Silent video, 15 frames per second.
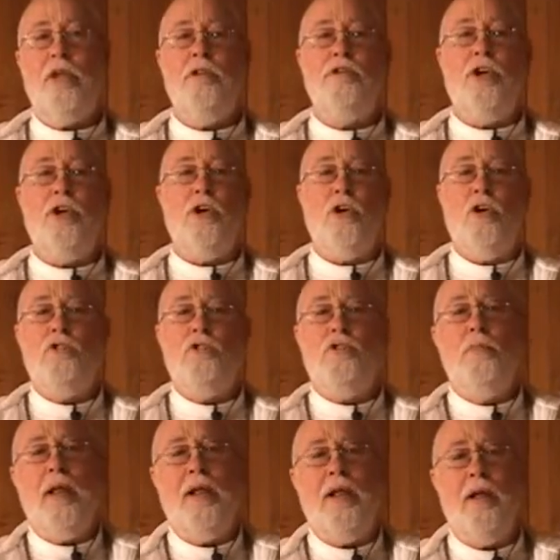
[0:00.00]
because they're
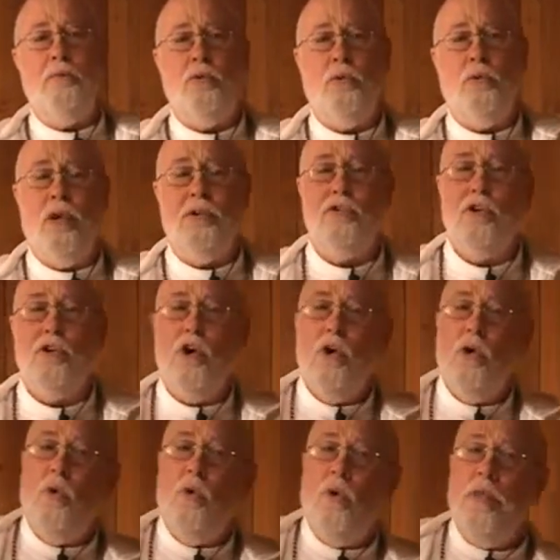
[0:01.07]
cursed by Yamaraj,
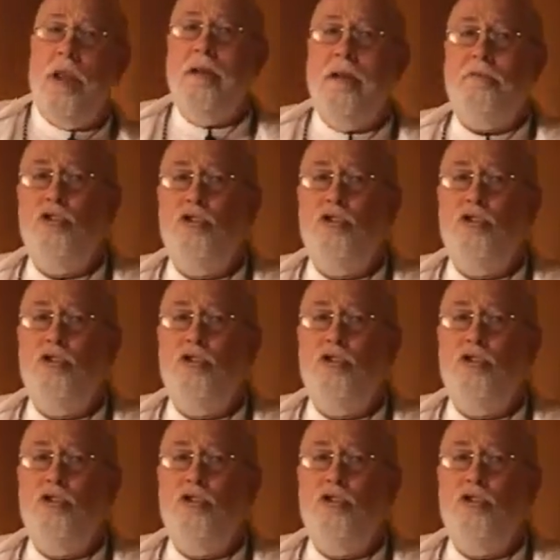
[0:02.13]
or they